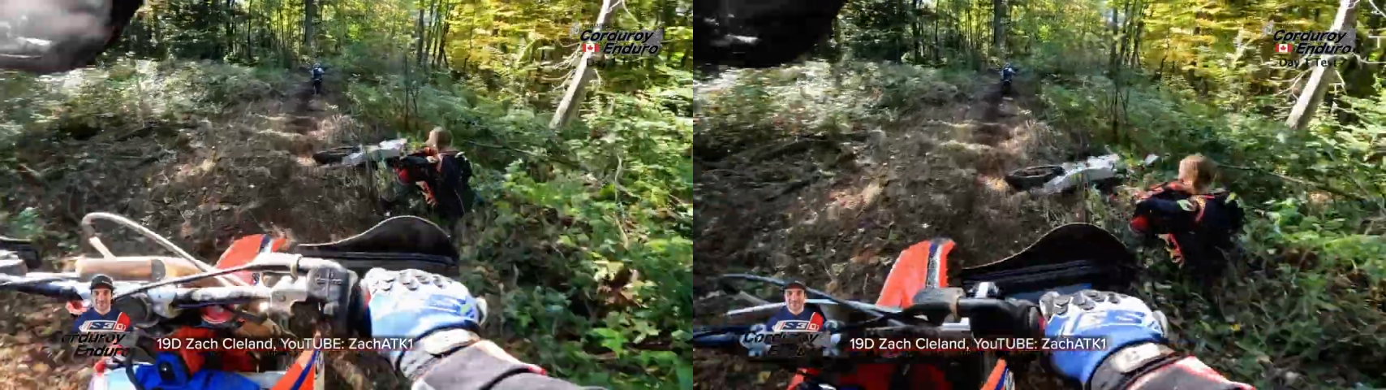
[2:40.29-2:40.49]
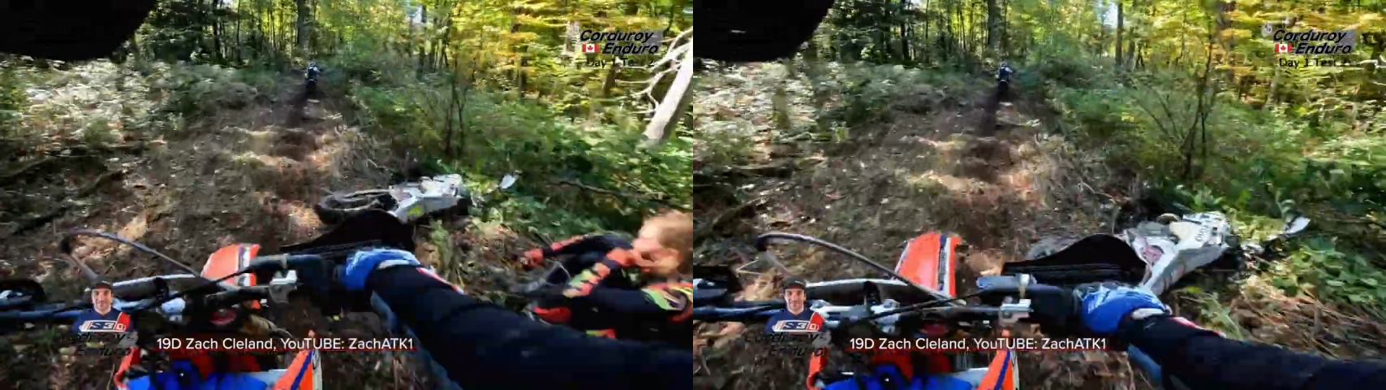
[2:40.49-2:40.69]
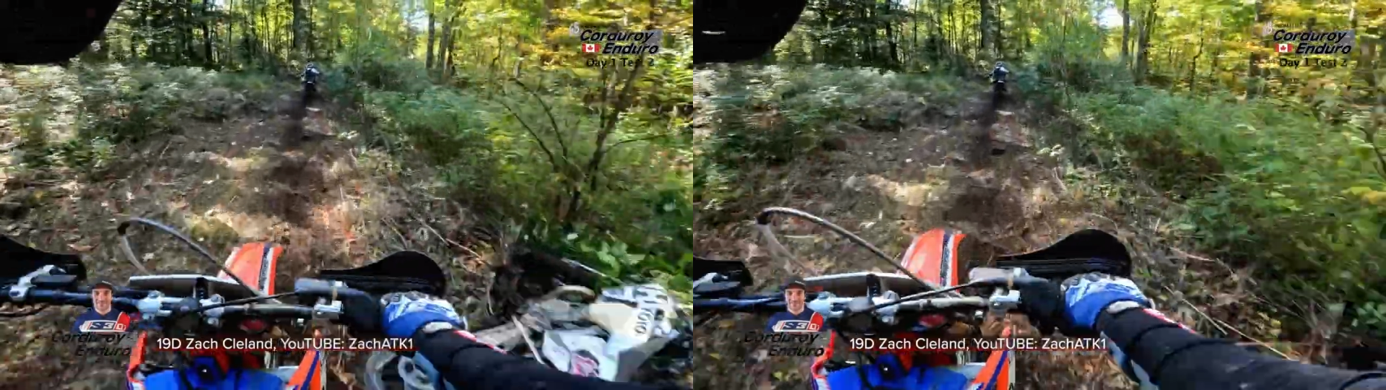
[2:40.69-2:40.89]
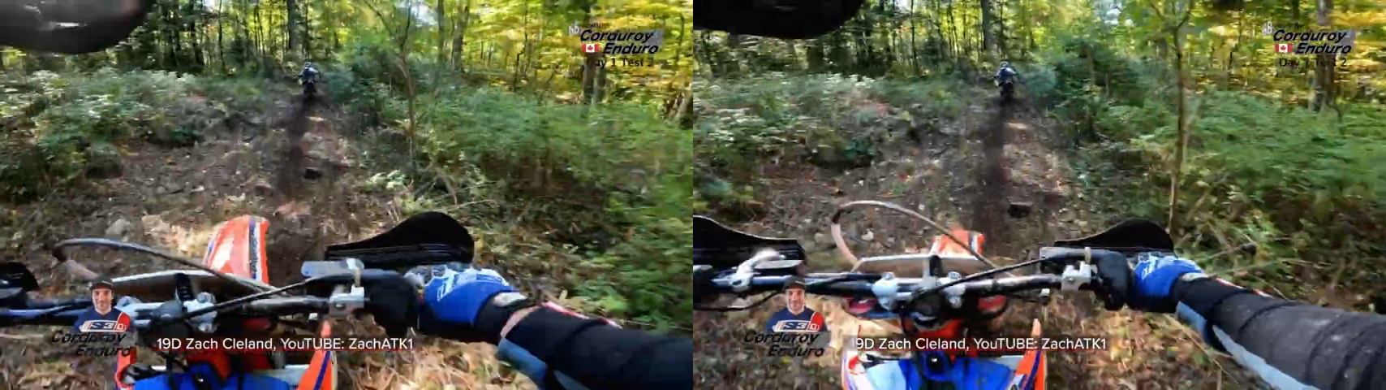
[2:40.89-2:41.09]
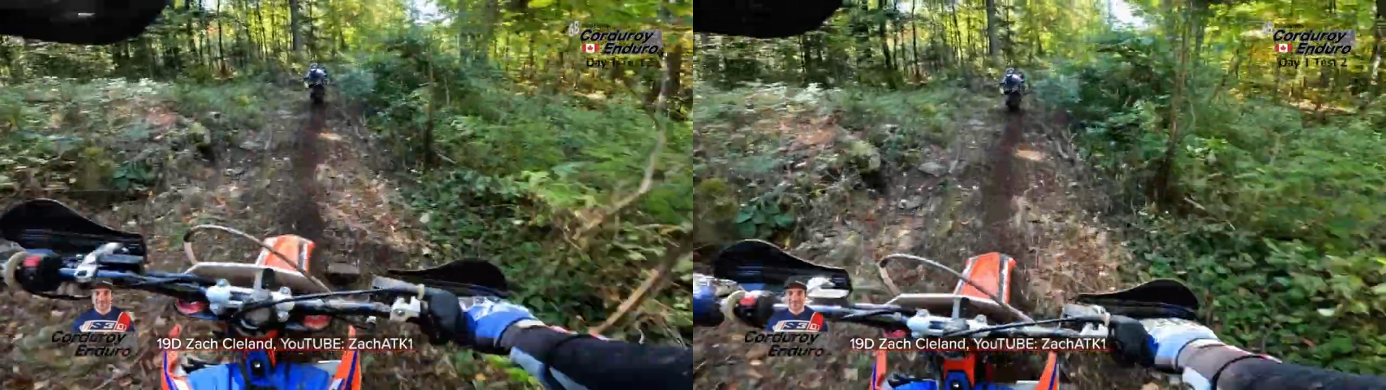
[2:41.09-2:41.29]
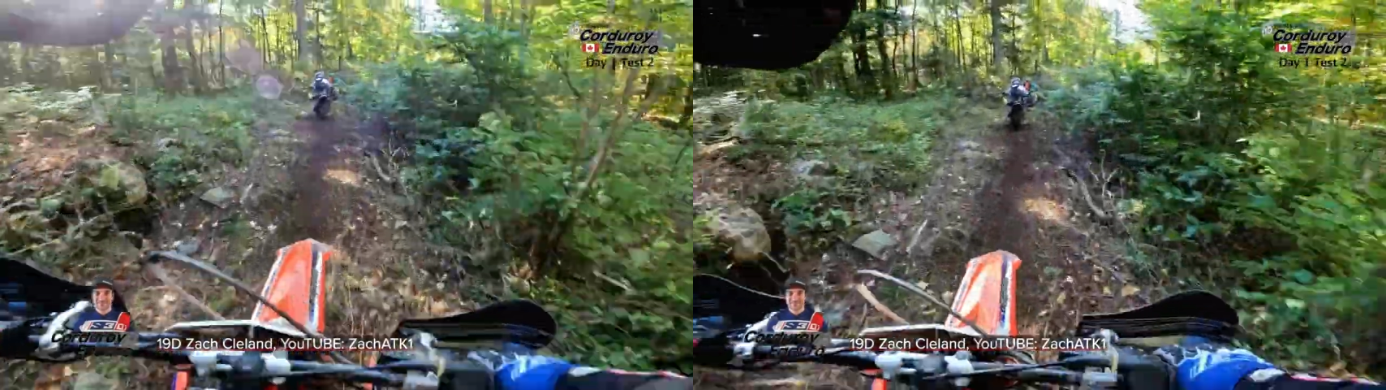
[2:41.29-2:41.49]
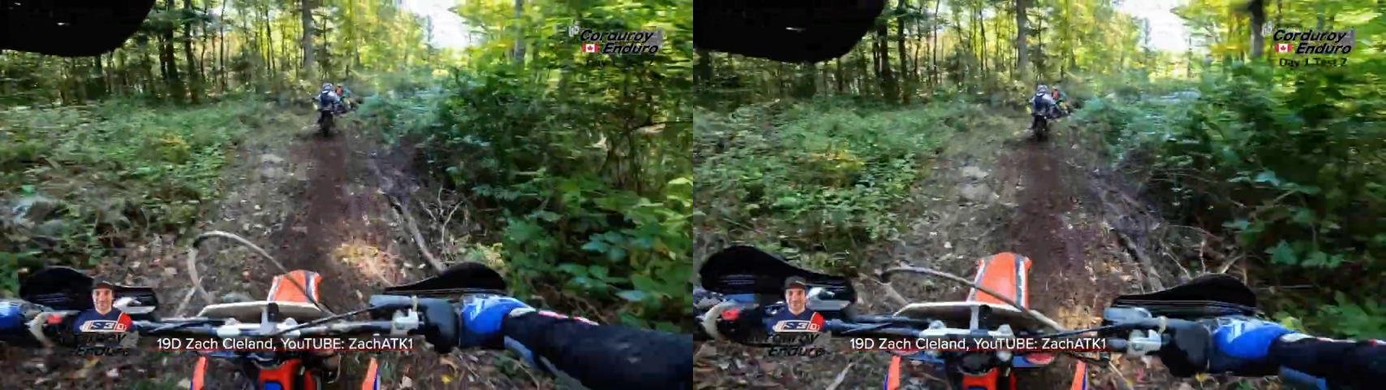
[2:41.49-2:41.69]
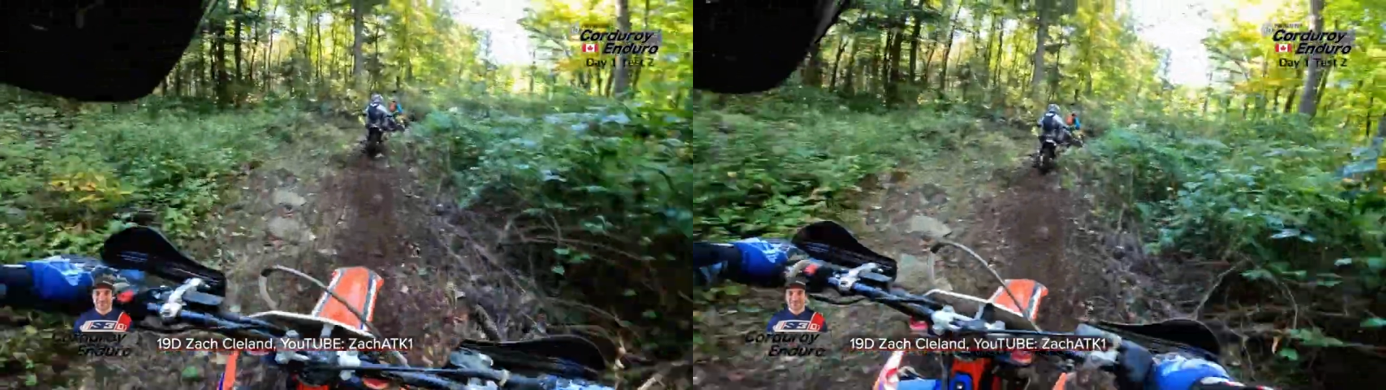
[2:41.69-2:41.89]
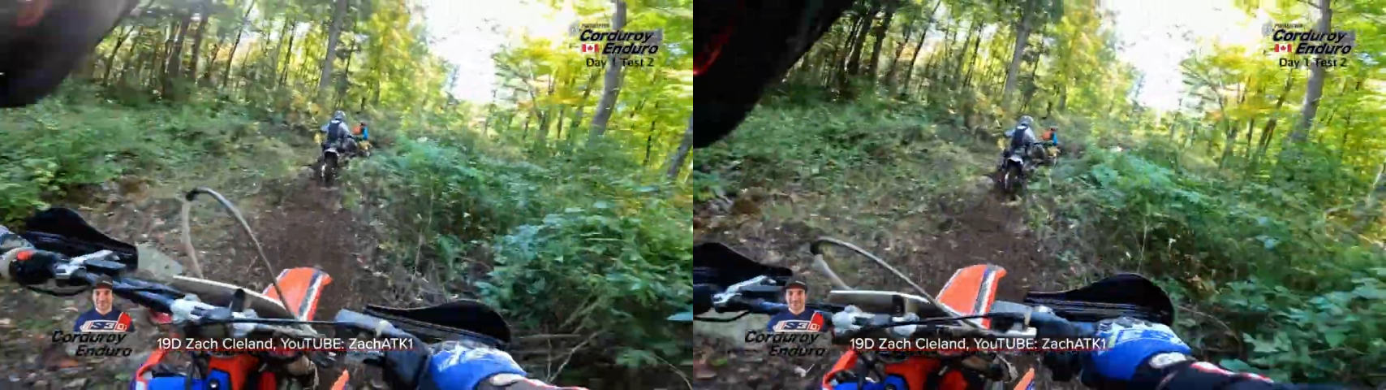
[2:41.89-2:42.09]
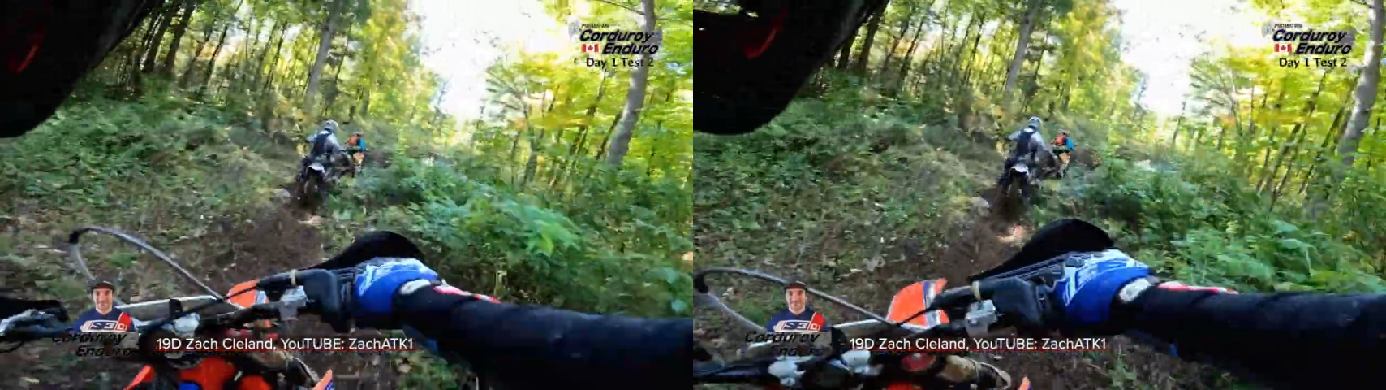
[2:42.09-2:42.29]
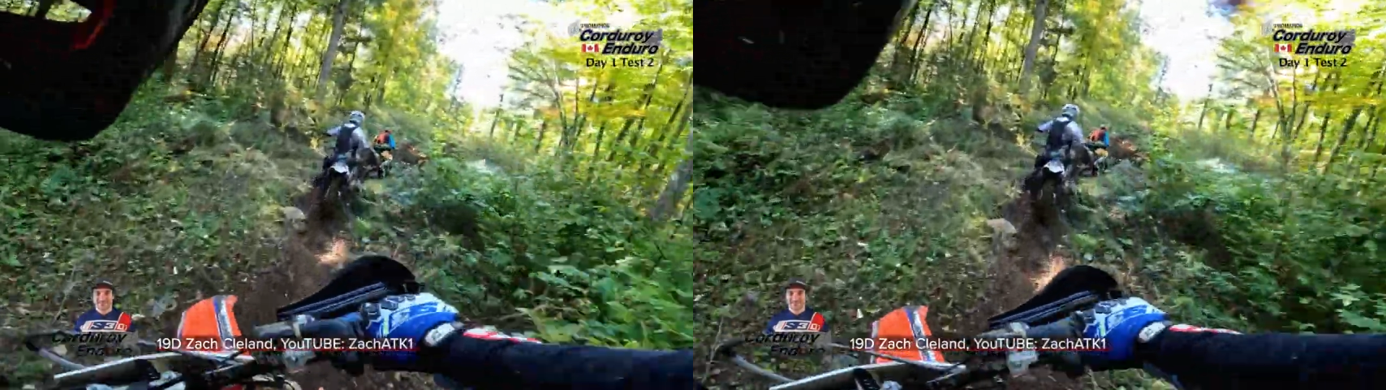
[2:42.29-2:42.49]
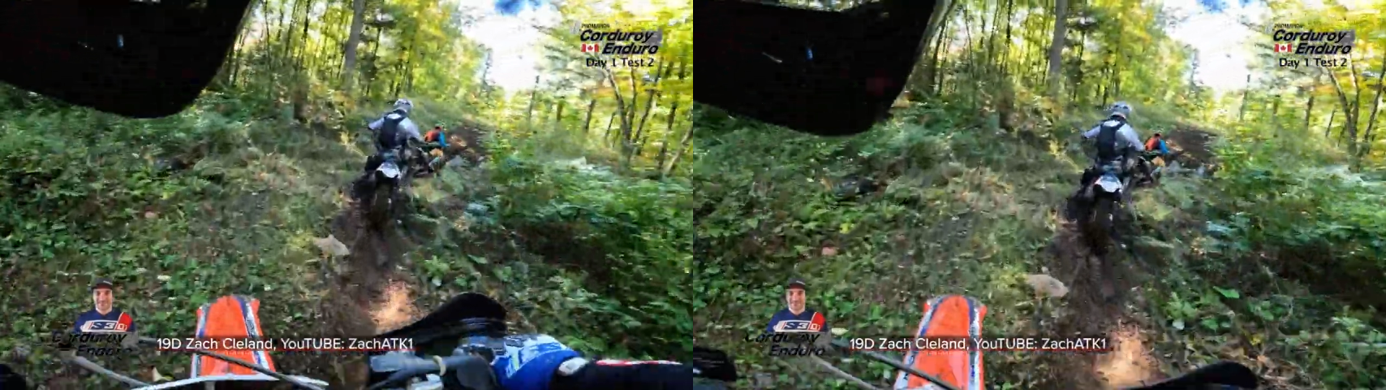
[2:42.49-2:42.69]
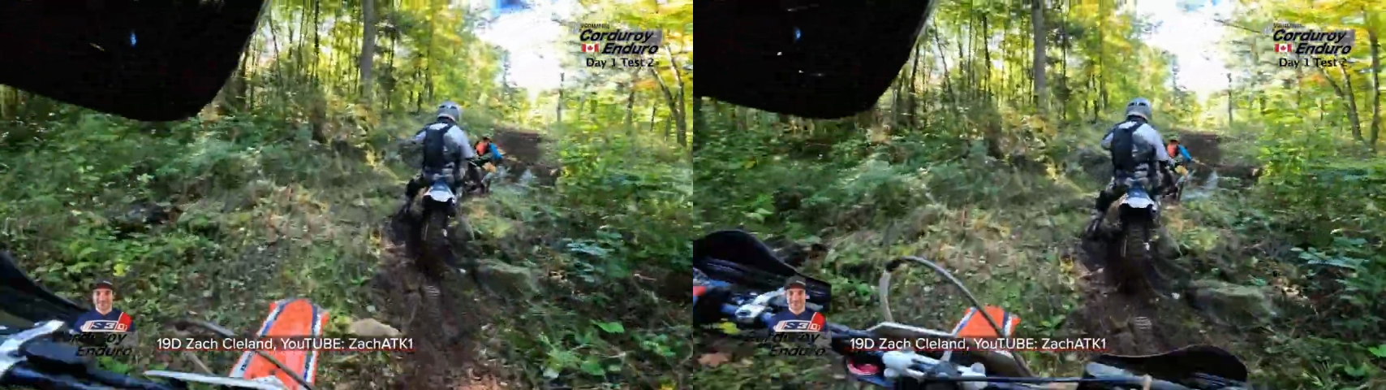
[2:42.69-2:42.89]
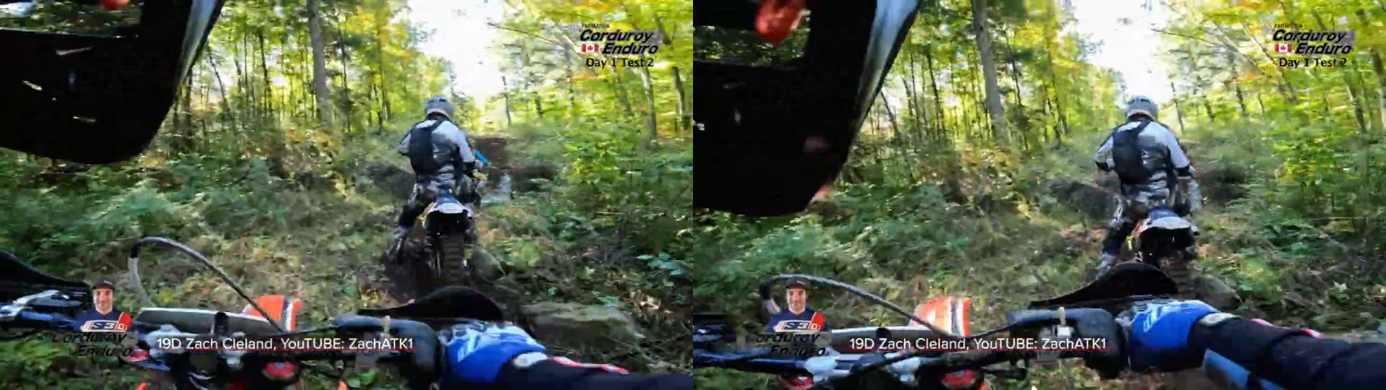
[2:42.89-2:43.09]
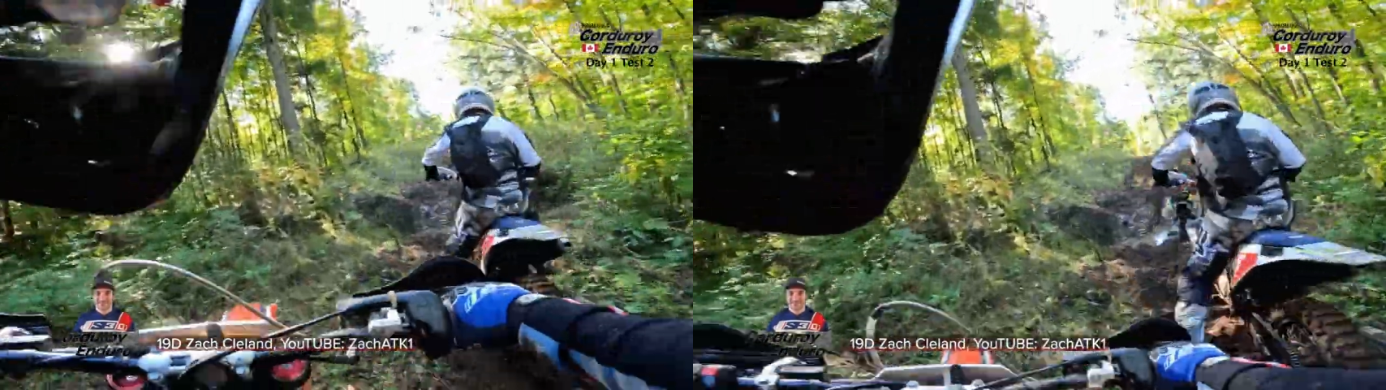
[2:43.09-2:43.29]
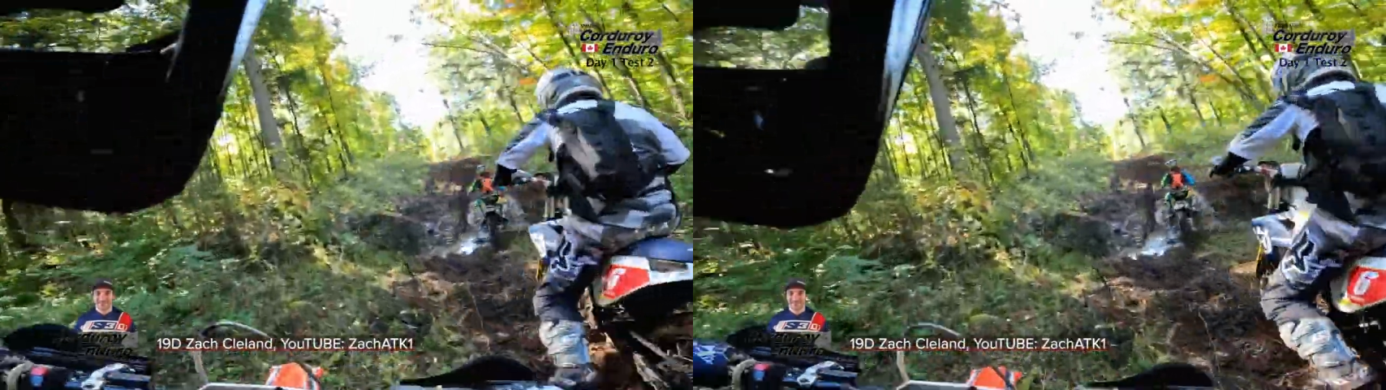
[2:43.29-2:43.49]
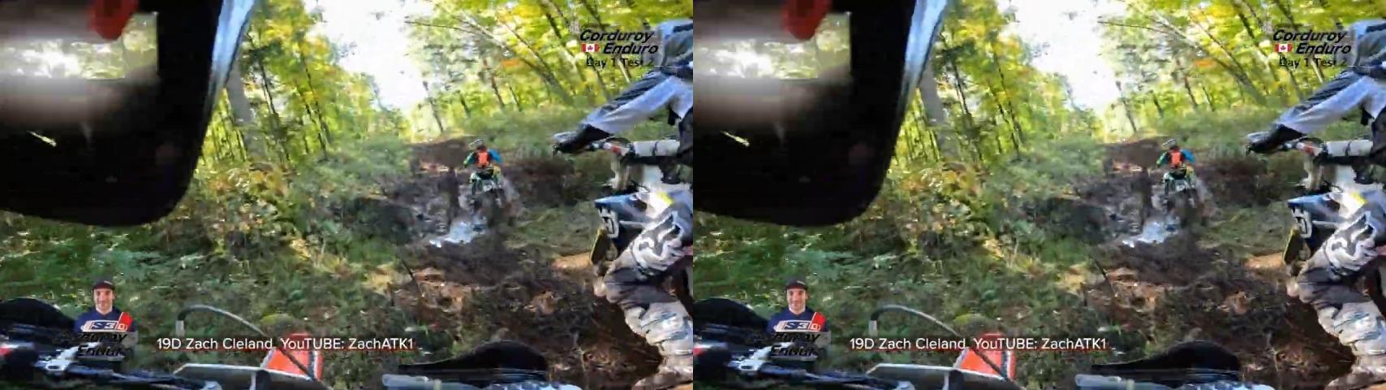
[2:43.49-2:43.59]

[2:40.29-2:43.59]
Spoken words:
No face is visible, so there are no lips to read.